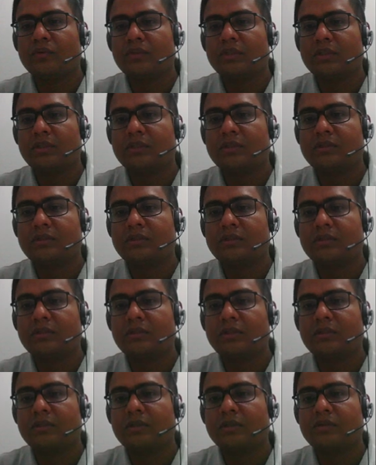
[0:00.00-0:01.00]
that is
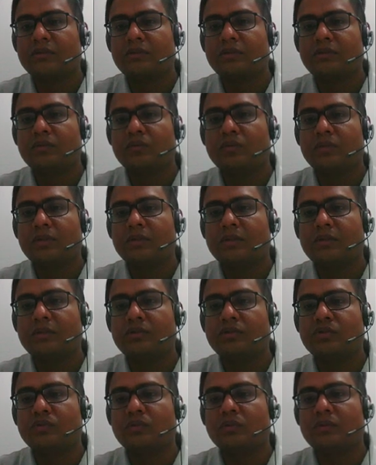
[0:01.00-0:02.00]
3200
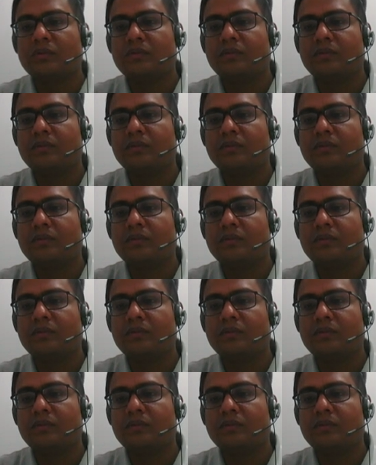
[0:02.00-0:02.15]
joule.